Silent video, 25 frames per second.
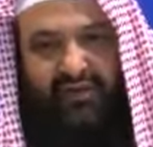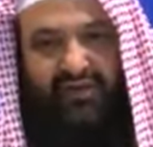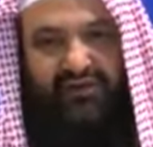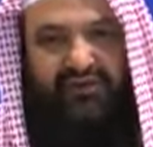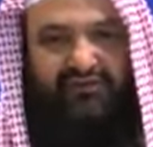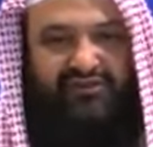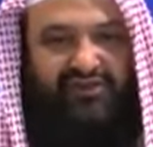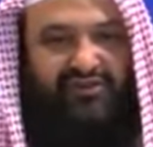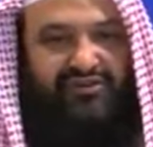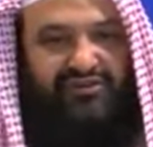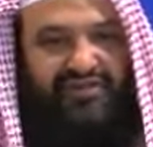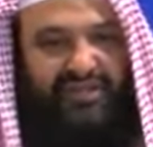One
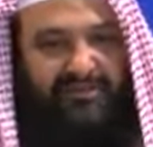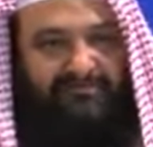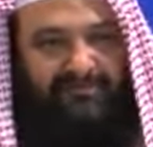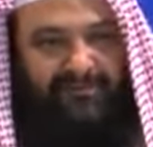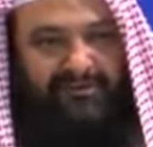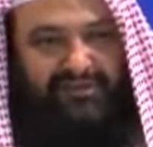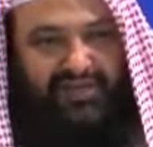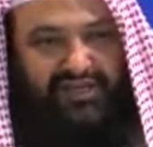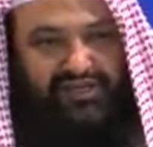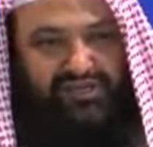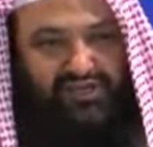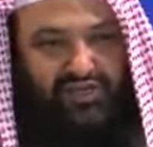of the
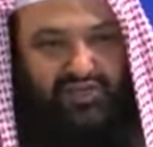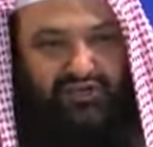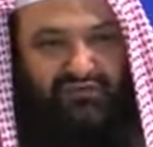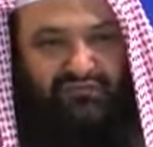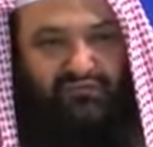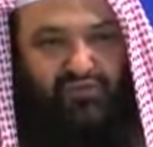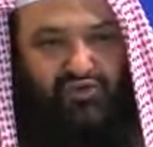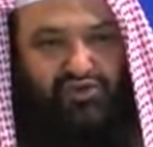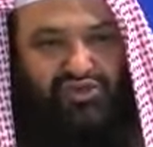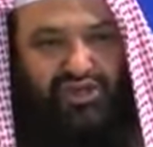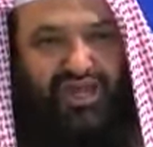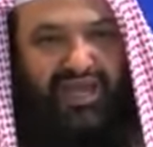interpretation
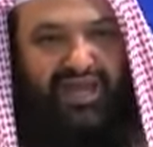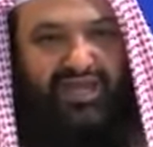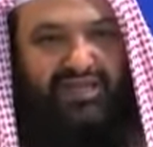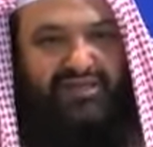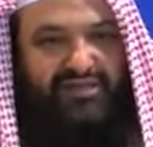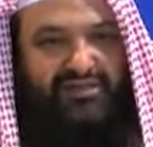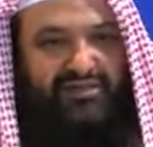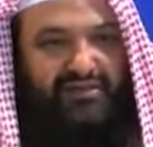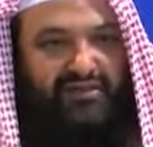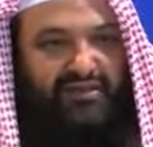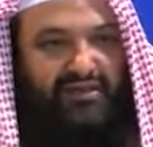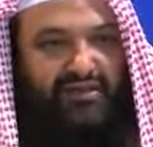of
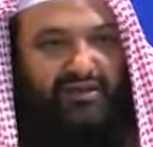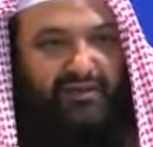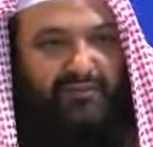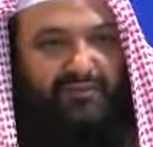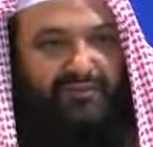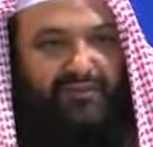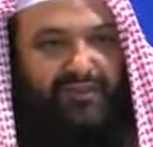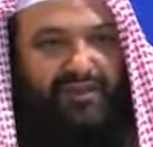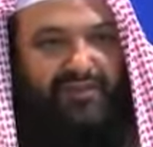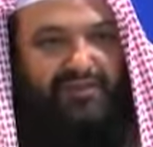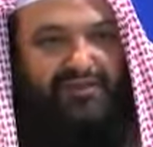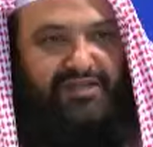Mujahid,
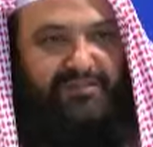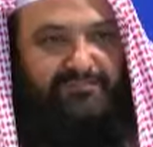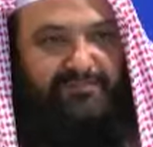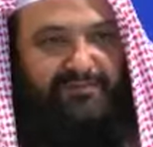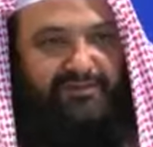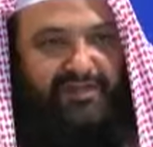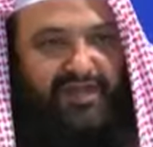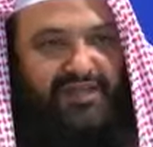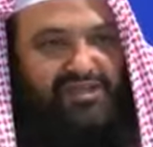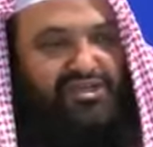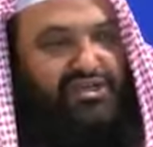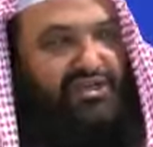the
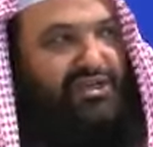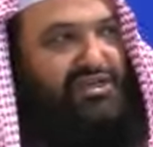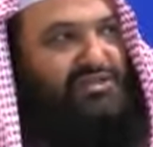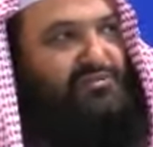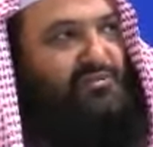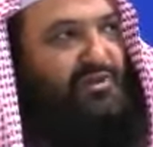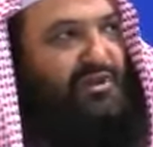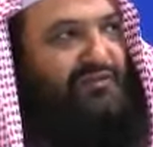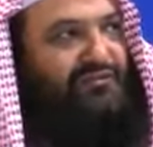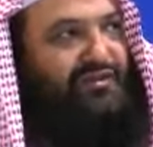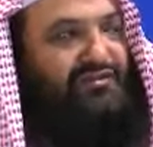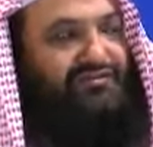interpretation
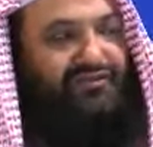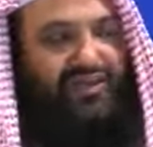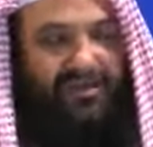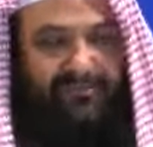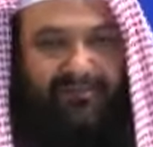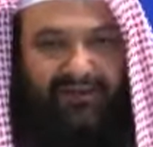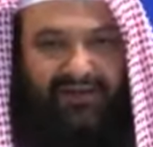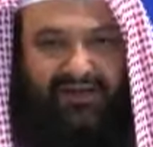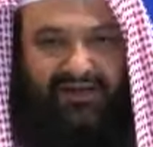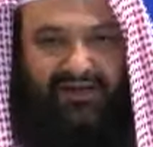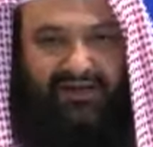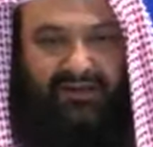as well of
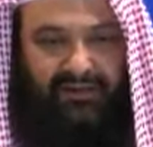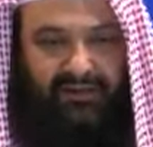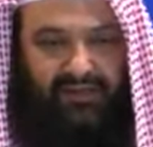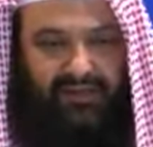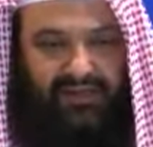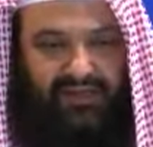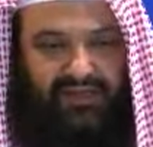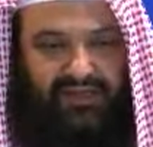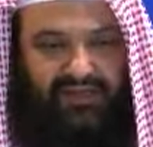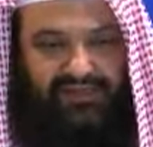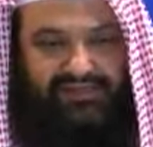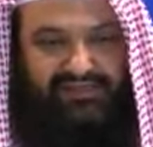At-Tabari,
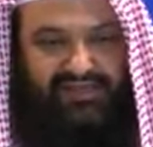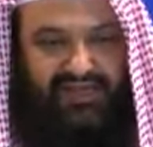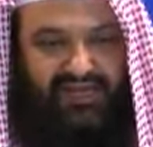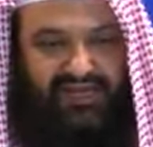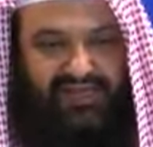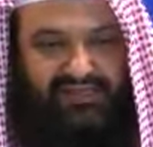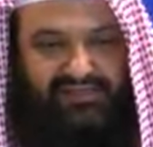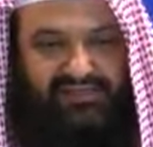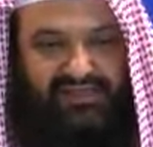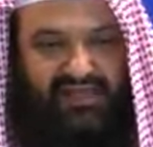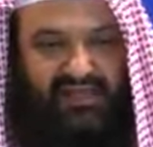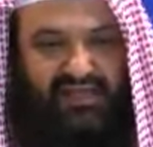he
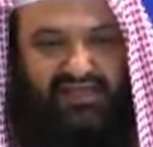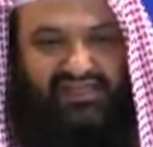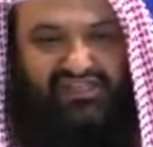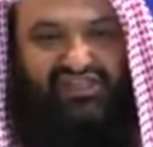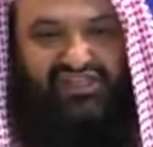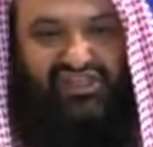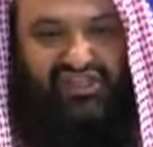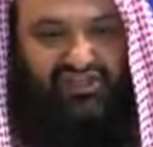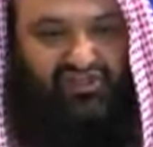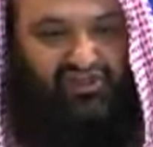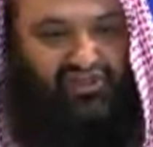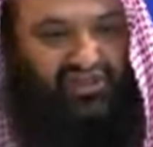says,
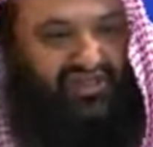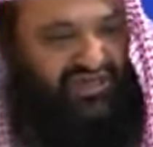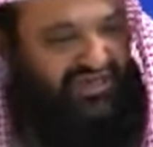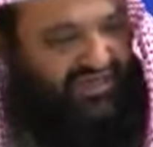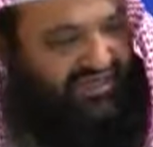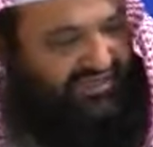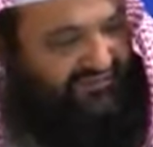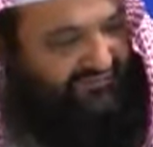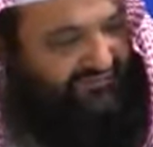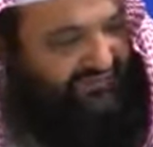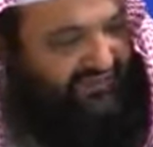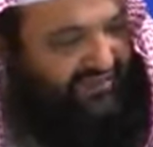
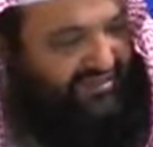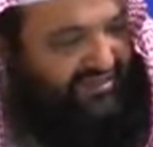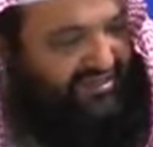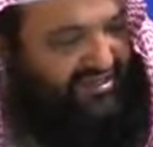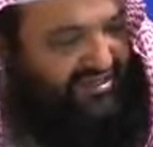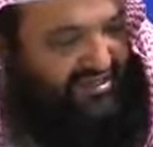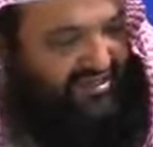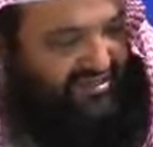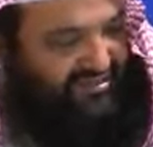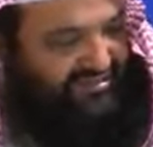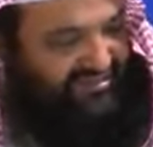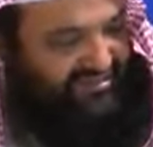Sijin,
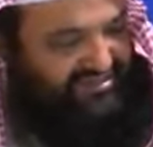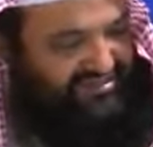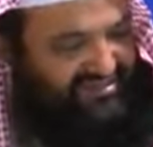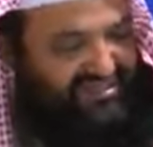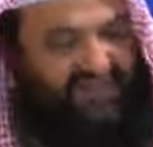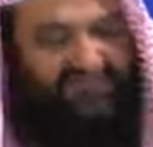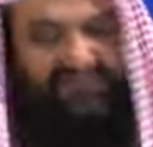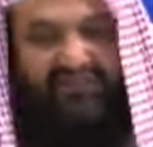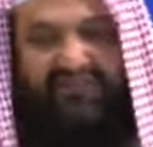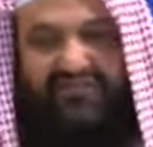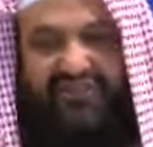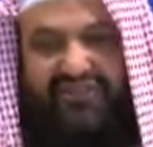the
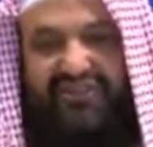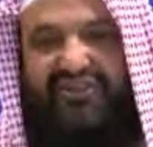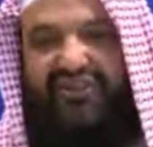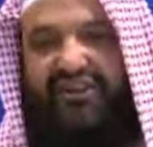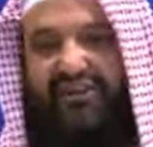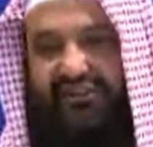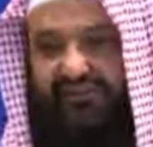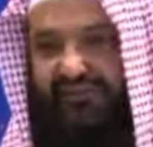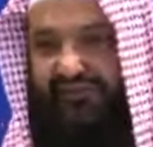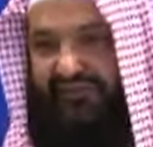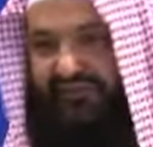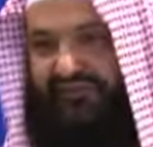seventh
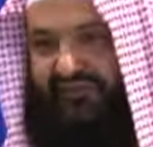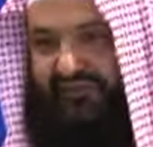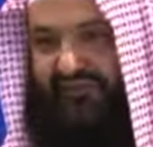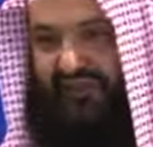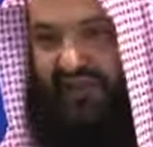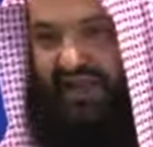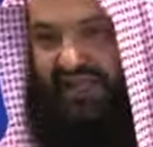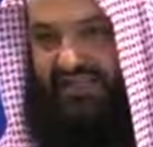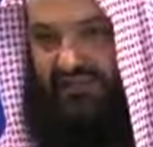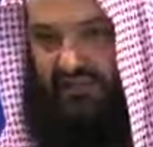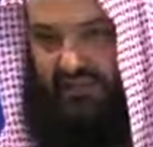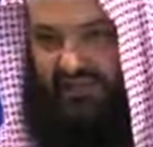earth.
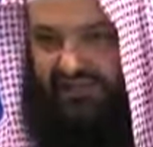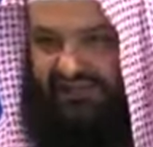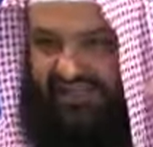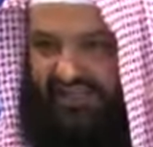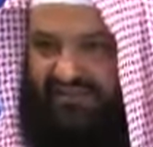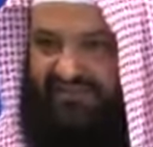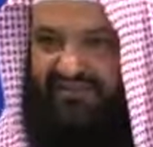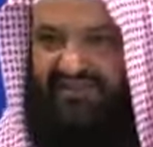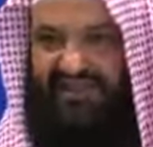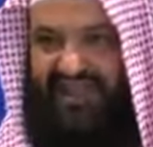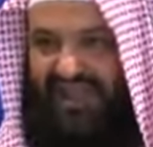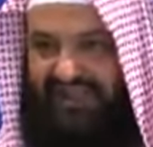That's looking
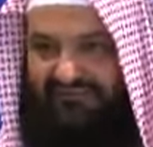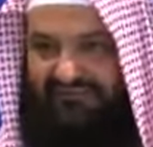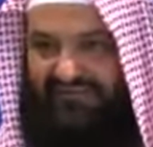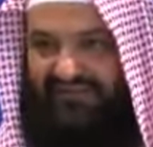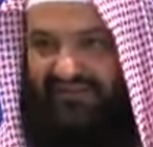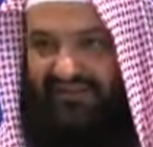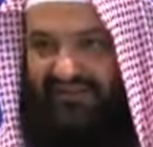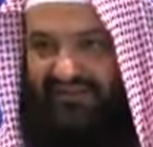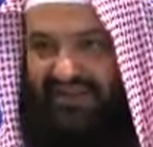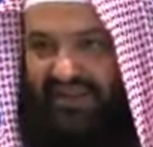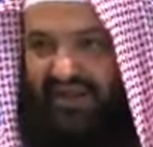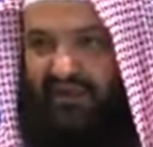seventh
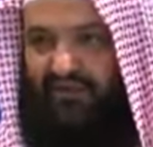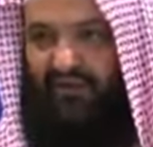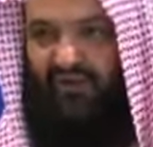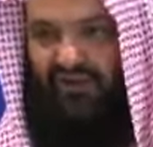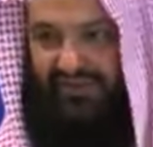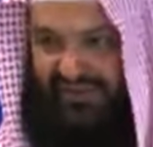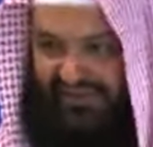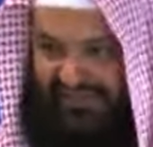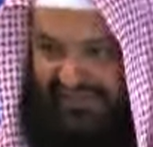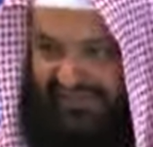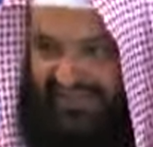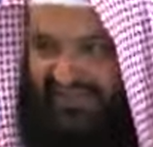heaven, we've
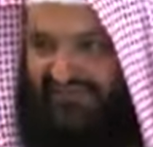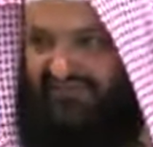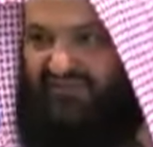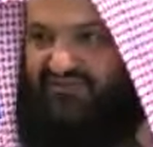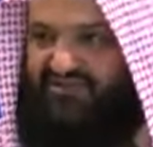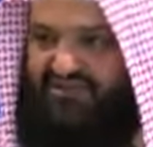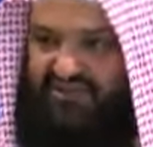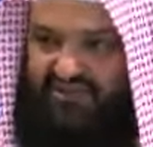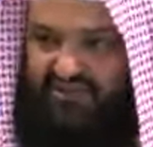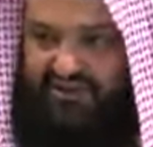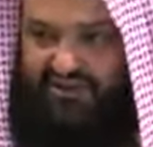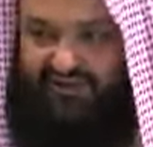got the
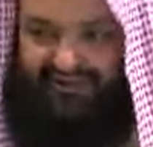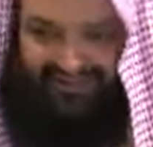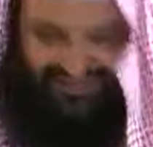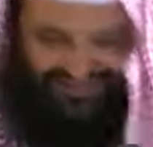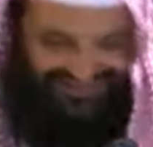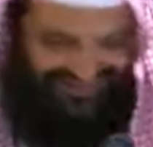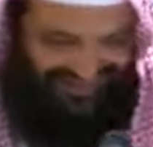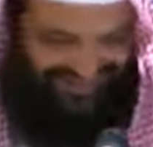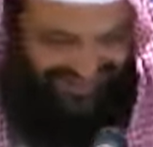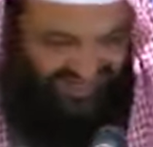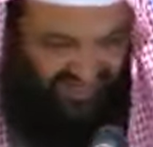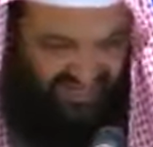seventh earth.
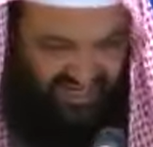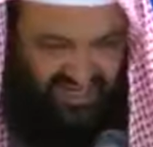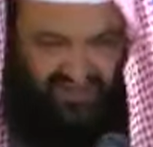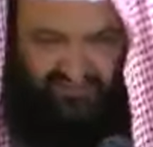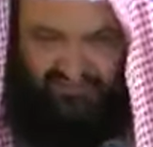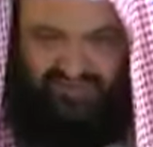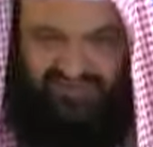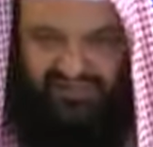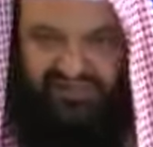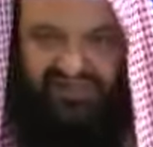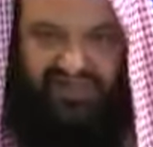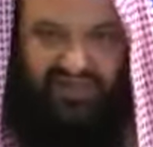In the
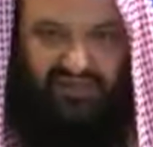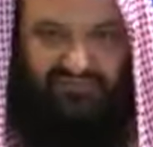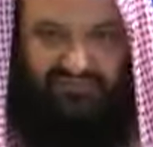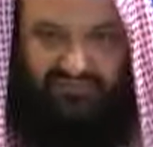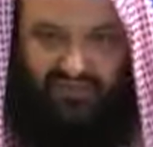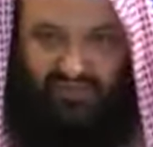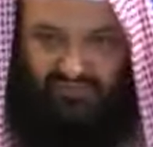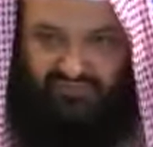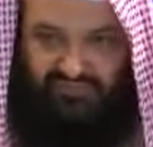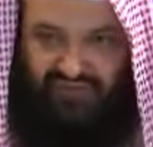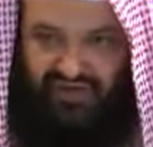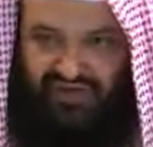lowest
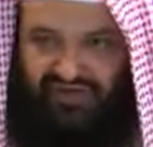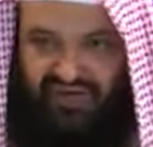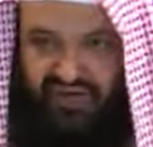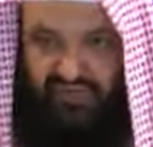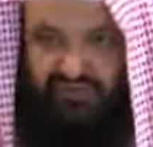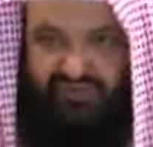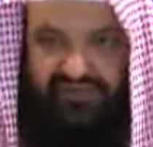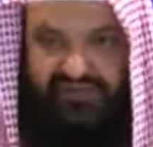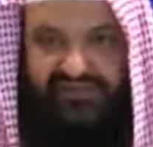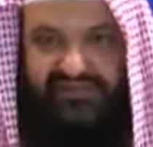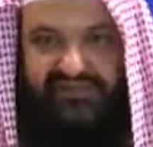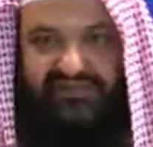of the
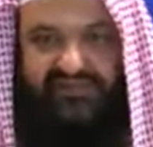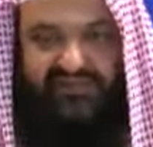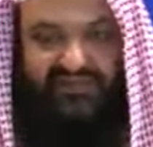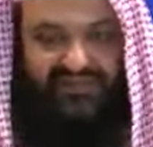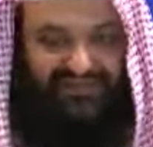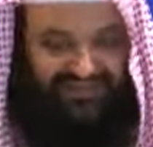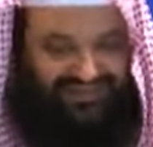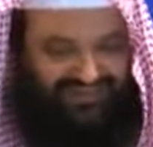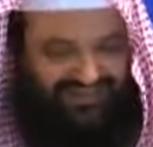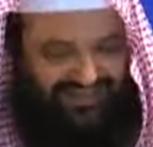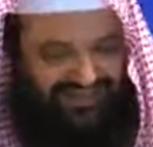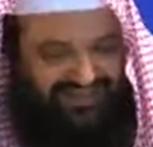lowest.
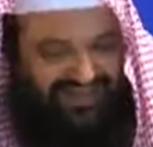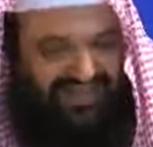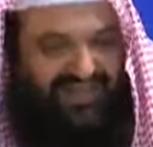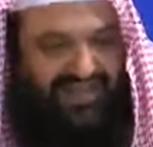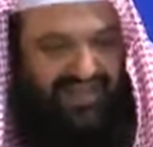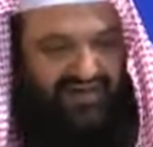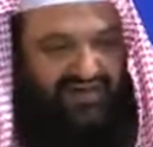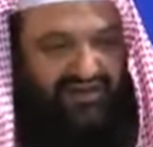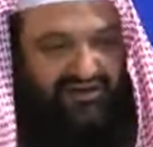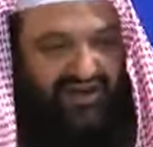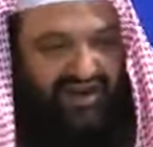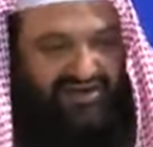
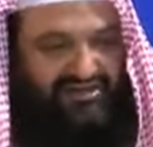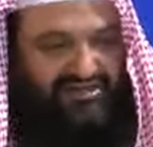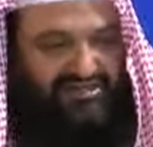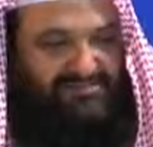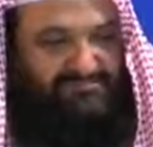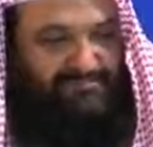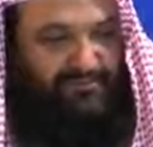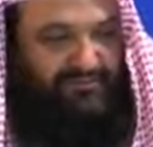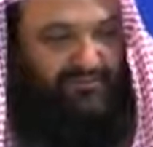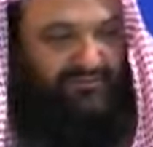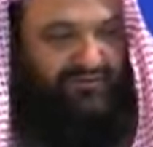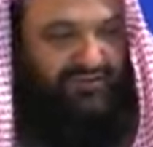There, write
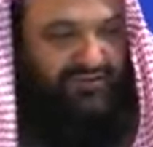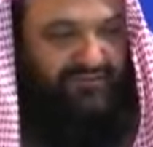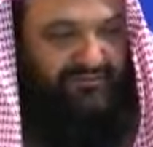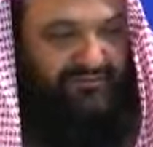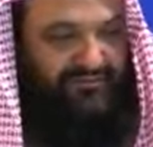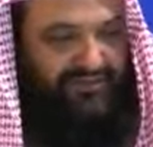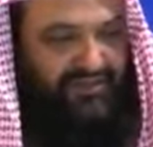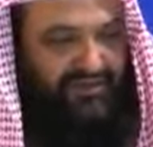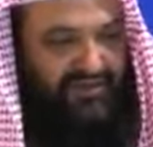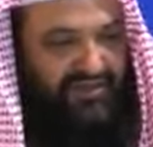his book.